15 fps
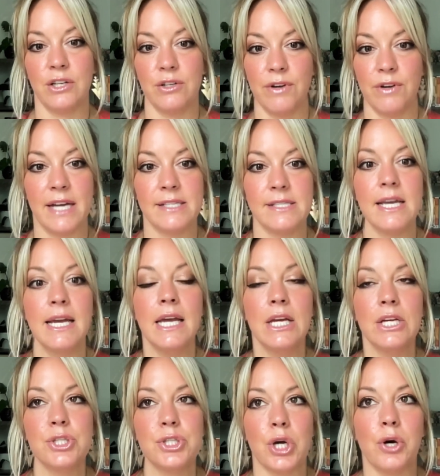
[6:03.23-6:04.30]
you guys.
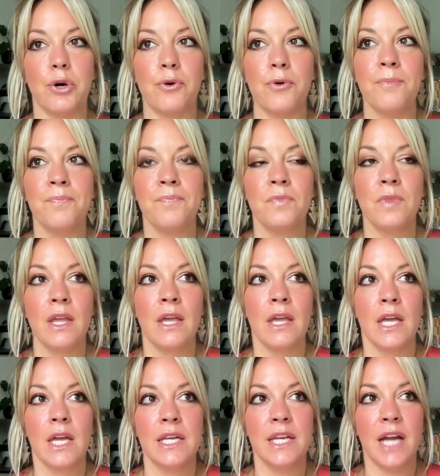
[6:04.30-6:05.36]
So
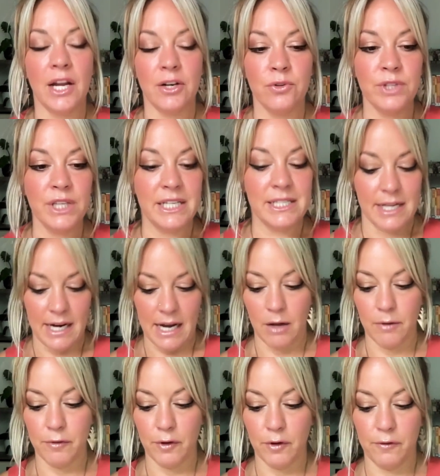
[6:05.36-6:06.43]
not only is it
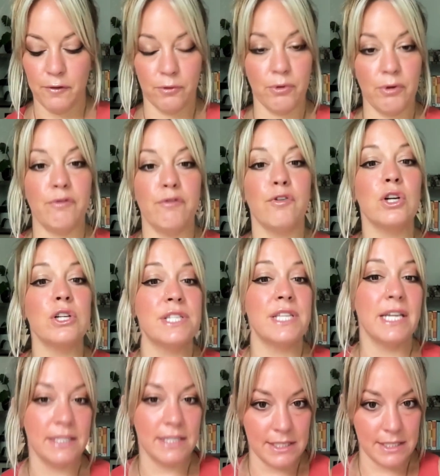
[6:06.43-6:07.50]
helpful for
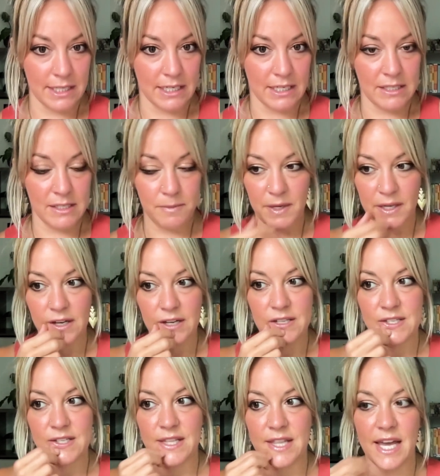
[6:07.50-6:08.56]
reversing disease,
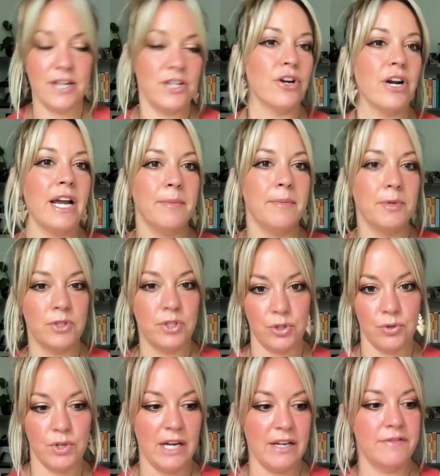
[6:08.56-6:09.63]
because then you're able to
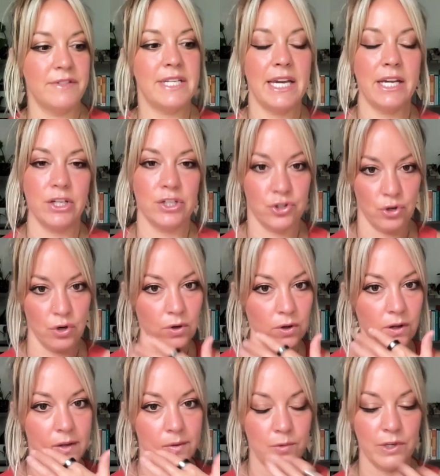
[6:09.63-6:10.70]
kind of take control,
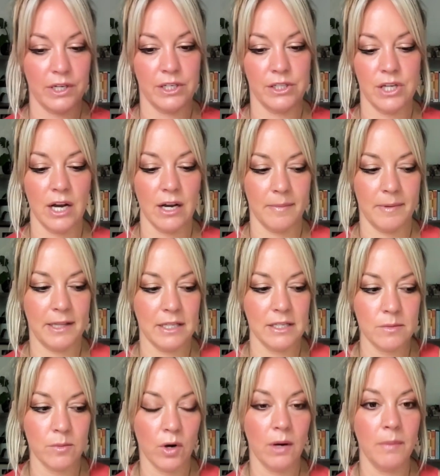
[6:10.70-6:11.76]
and we're going to talk about this
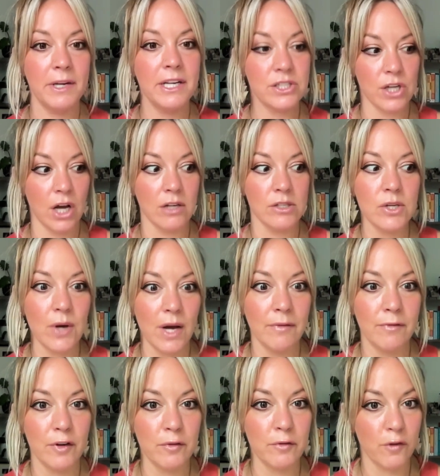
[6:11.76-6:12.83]
more, but it's also
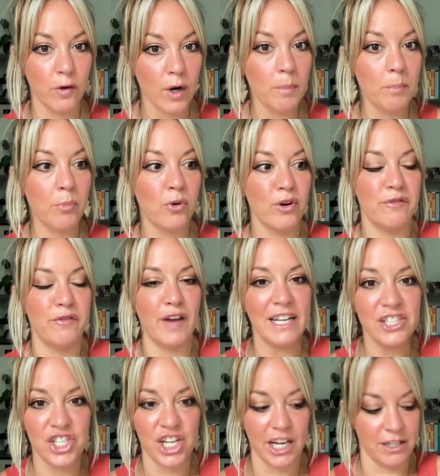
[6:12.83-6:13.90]
helpful for
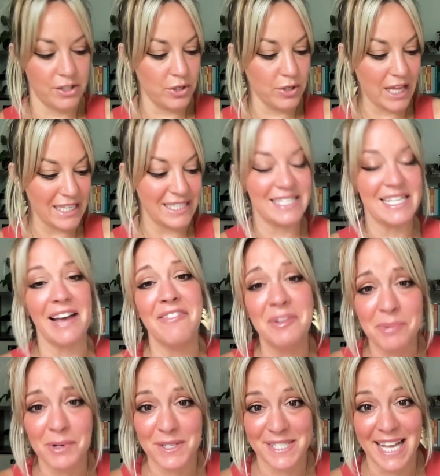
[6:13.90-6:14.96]
prevention. So that
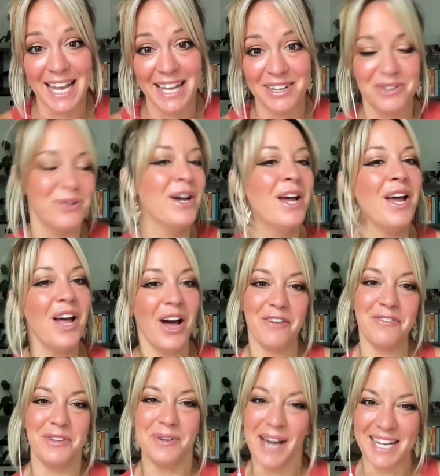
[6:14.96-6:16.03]
7% of
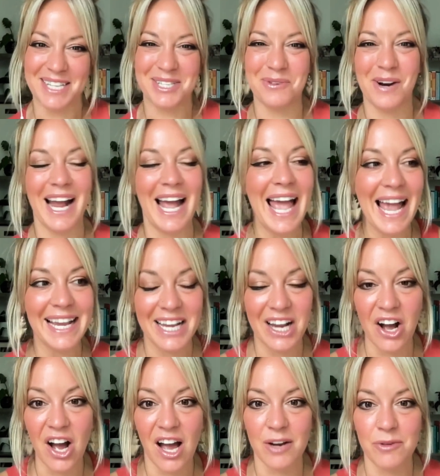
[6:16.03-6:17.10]
you guys who are hanging
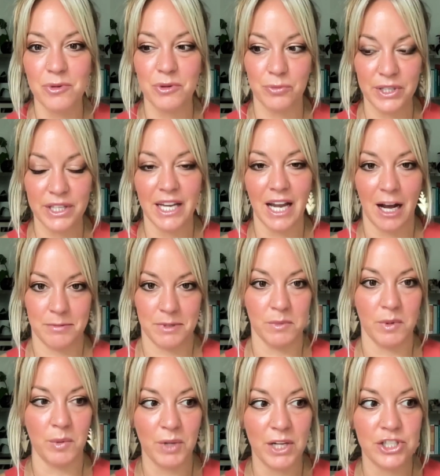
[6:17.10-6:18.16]
on with really
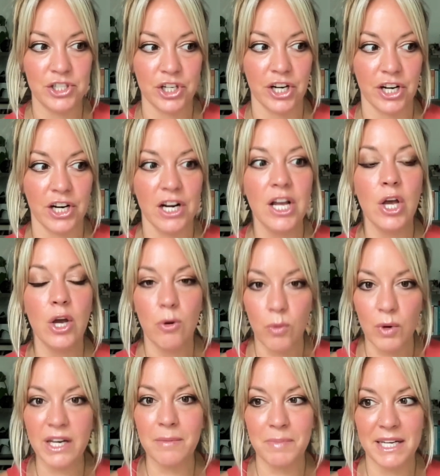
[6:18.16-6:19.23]
optimal blood sugar,
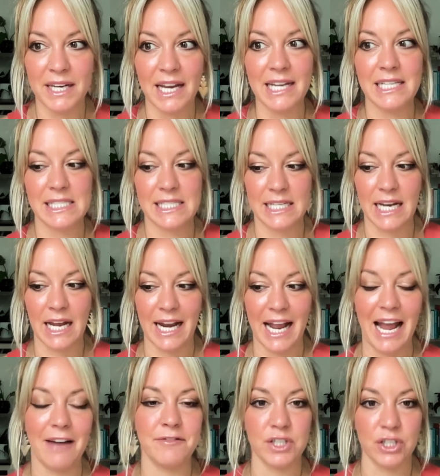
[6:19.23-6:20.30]
wouldn't it be nice to not
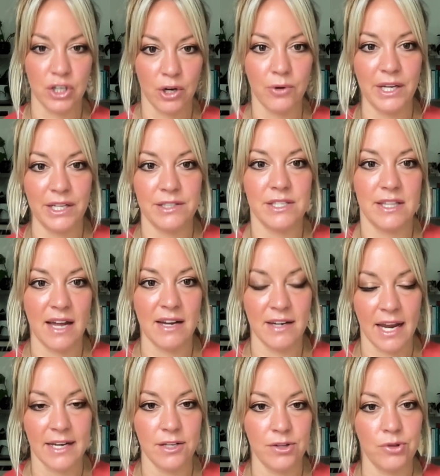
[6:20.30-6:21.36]
have to go into that
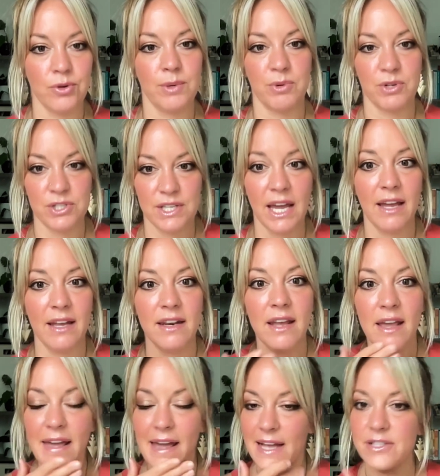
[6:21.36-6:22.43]
93%
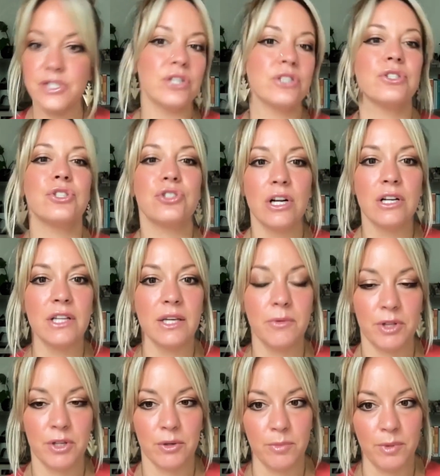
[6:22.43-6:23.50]
and start struggling
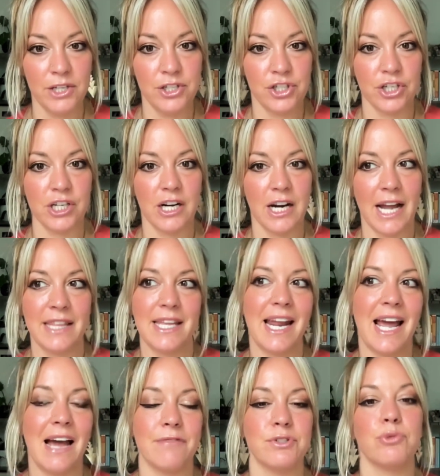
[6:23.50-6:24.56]
with your blood sugar and then
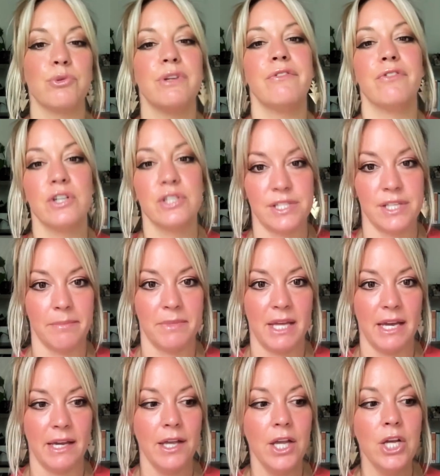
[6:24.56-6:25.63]
have to reverse
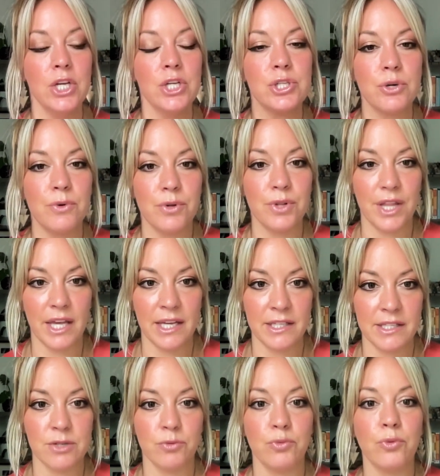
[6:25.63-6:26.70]
something? So
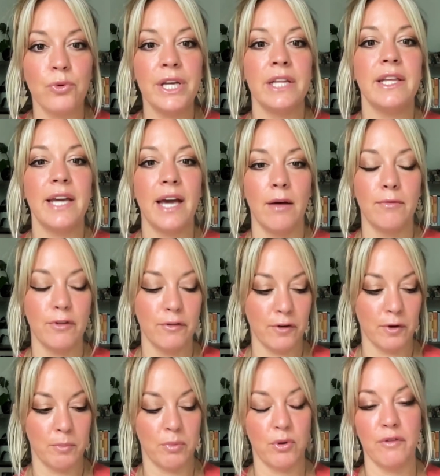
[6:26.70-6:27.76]
it's really helpful
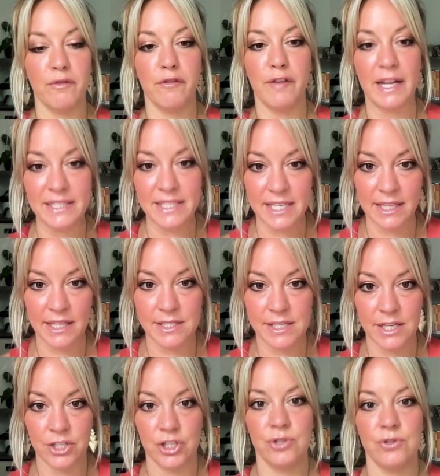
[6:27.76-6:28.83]
for preventing these
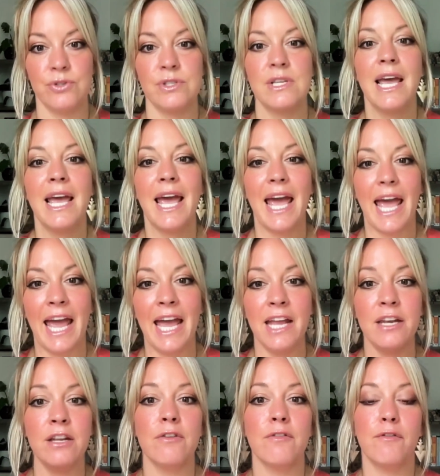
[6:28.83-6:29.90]
issues
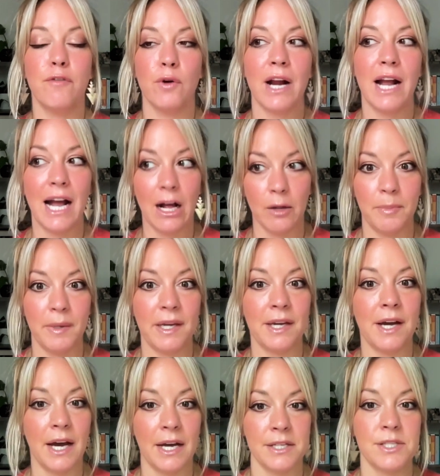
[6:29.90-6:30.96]
and for helping
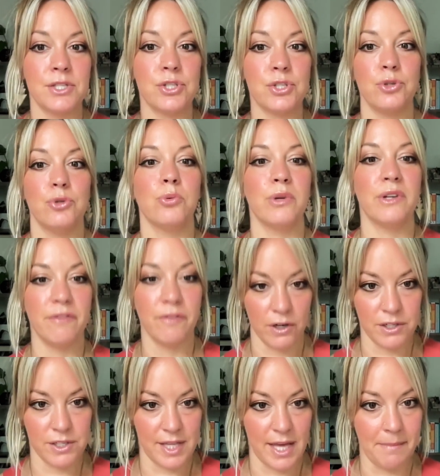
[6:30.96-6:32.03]
us to
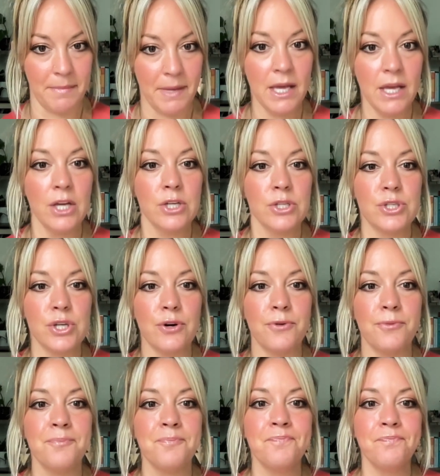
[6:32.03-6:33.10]
reverse them.
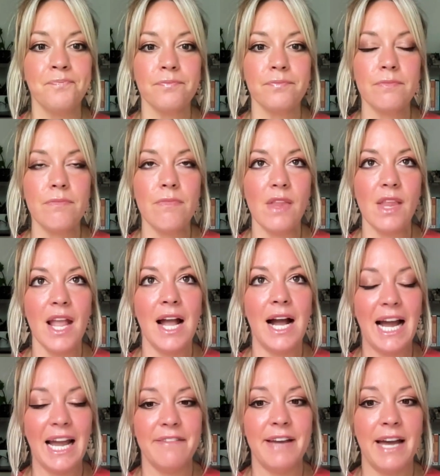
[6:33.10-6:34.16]
So I
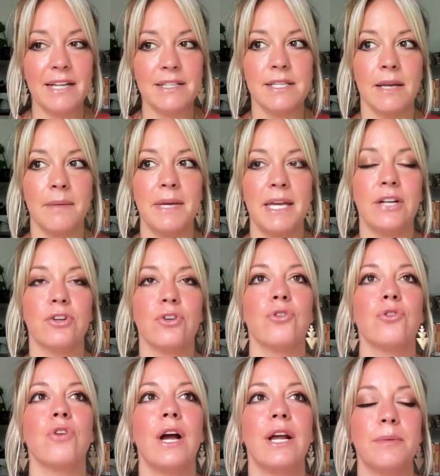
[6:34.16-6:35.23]
have had some
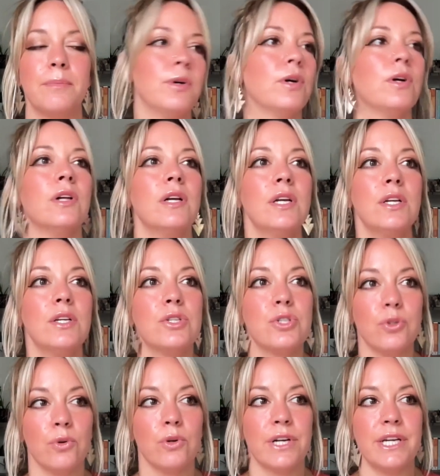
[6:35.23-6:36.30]
incredible
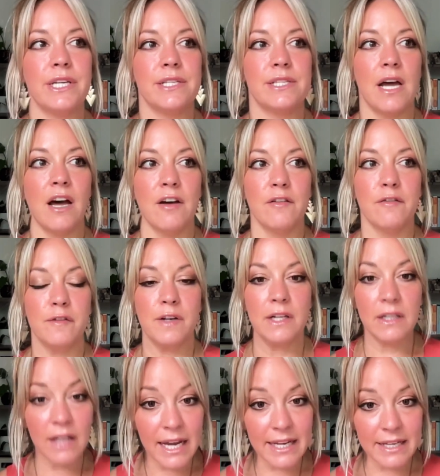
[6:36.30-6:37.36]
stories of
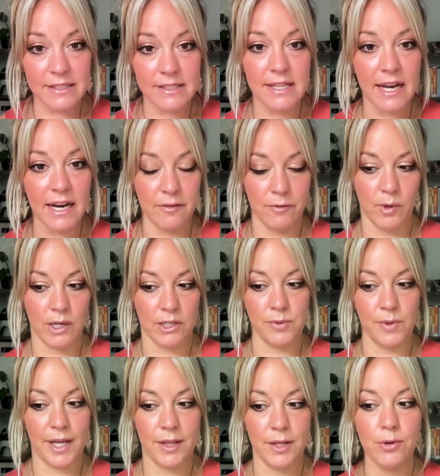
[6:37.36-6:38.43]
clients that I've worked
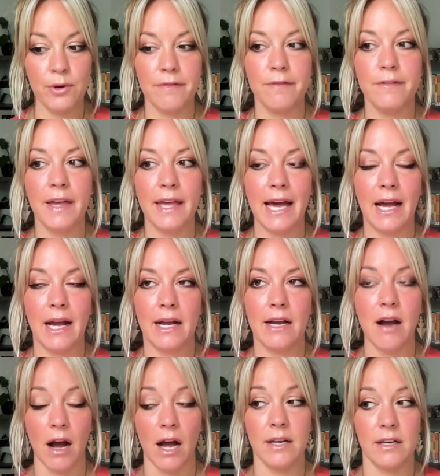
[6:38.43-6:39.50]
with who have
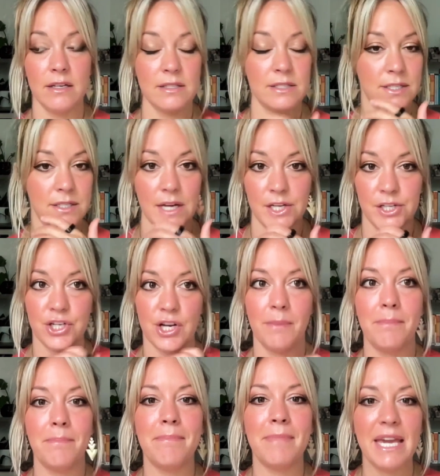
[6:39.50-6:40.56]
gotten such
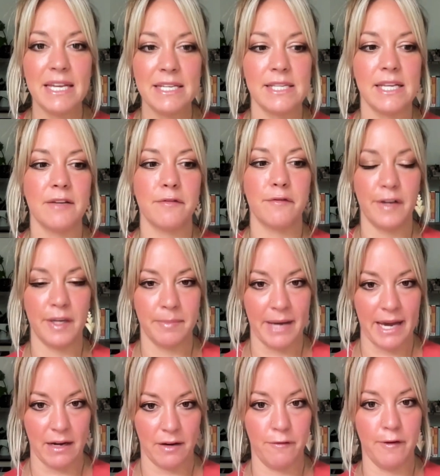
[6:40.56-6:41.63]
amazing
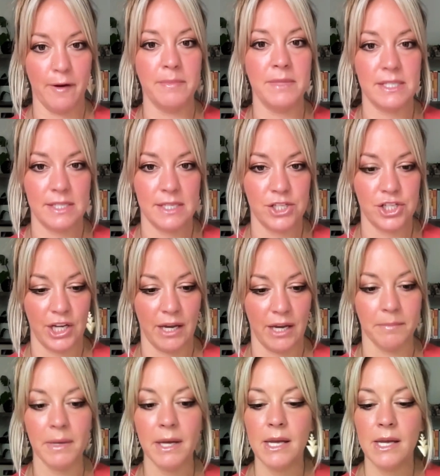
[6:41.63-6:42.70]
feedback from the CGM.